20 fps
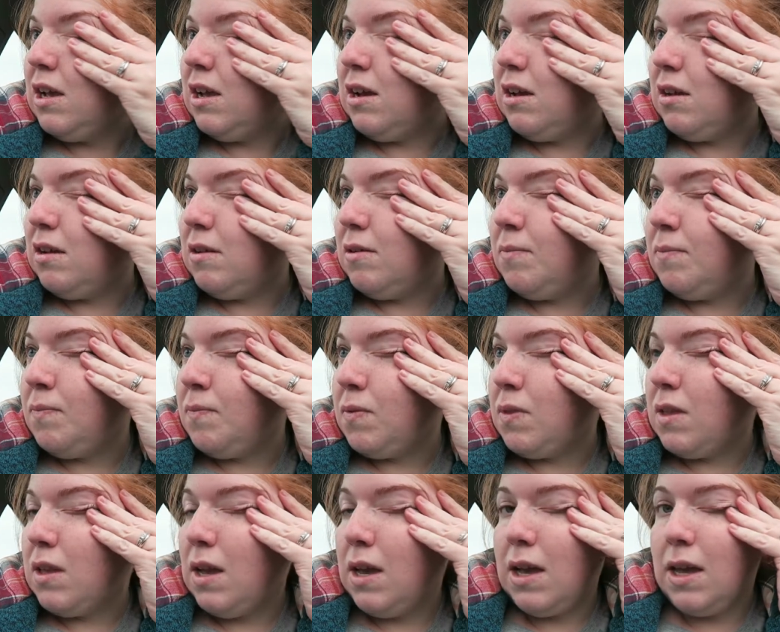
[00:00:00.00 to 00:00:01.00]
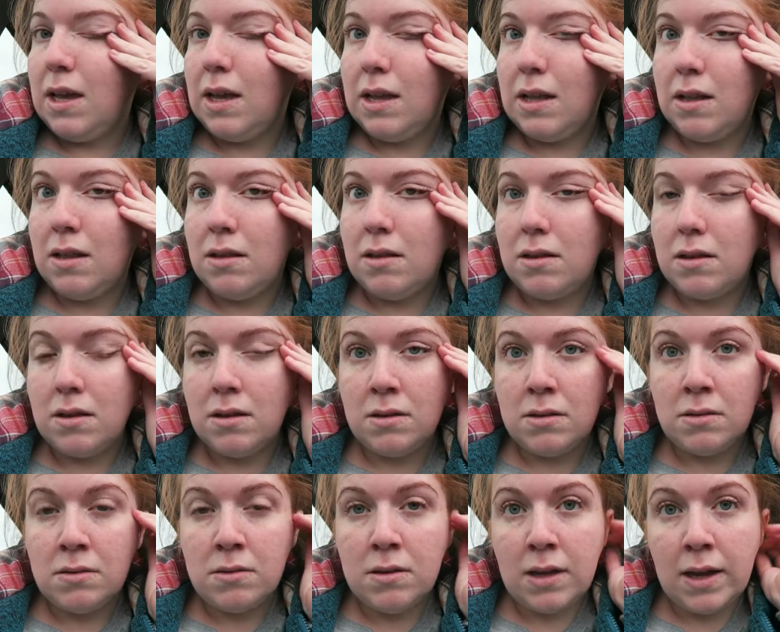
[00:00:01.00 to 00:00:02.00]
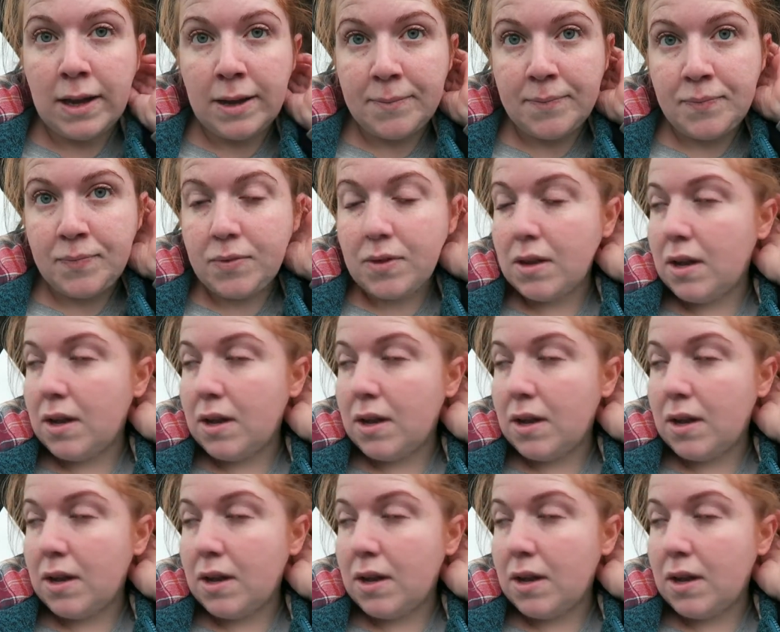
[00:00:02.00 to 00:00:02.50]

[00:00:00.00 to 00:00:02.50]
And yeah,